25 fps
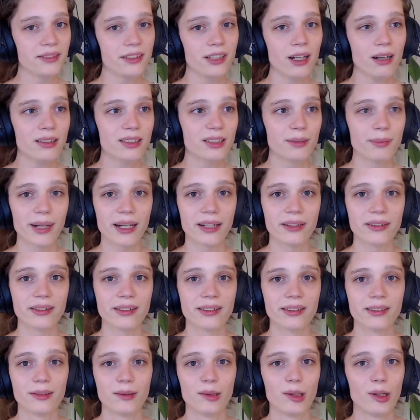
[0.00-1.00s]
talked about
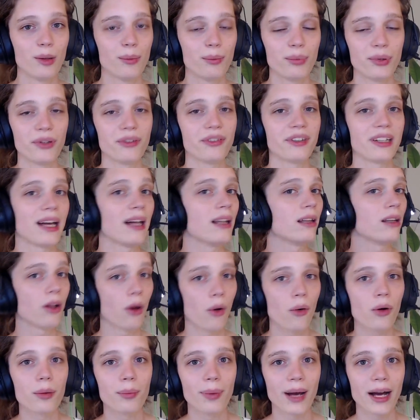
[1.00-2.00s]
proving a
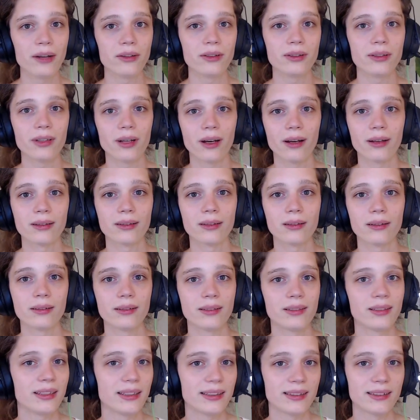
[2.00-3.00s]
lower bound on
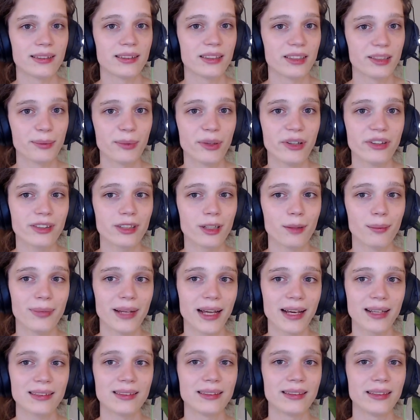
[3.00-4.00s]
this smooth
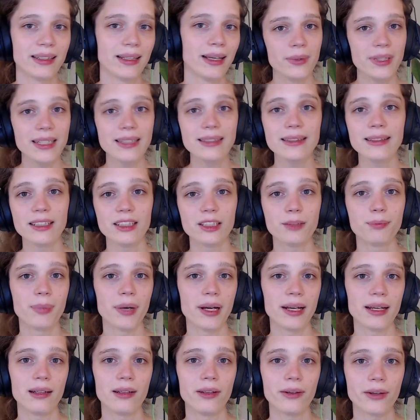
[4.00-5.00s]
complexity. We did this
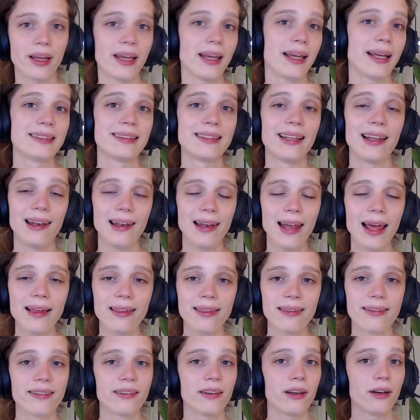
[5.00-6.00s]
by looking at the
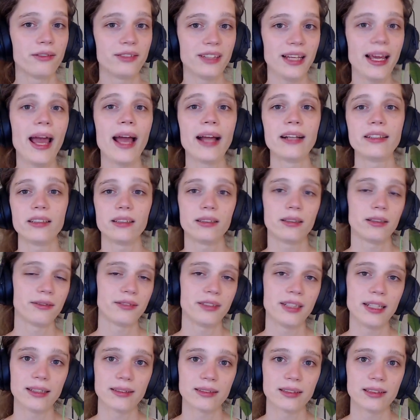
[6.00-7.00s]
lengths of the edges of
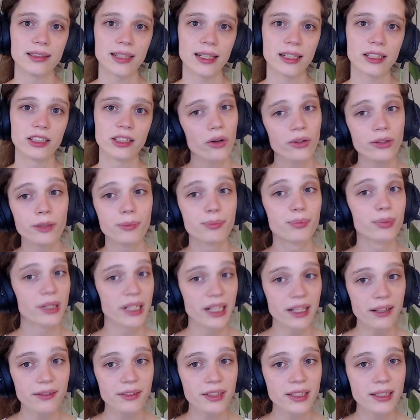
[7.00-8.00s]
the intersection. All the
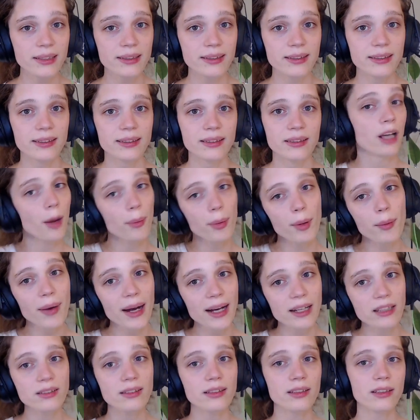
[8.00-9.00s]
previous upper
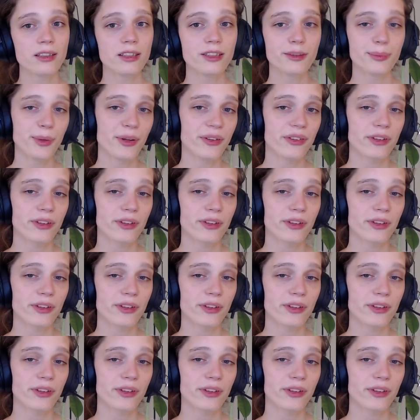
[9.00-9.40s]
bounds on the smooth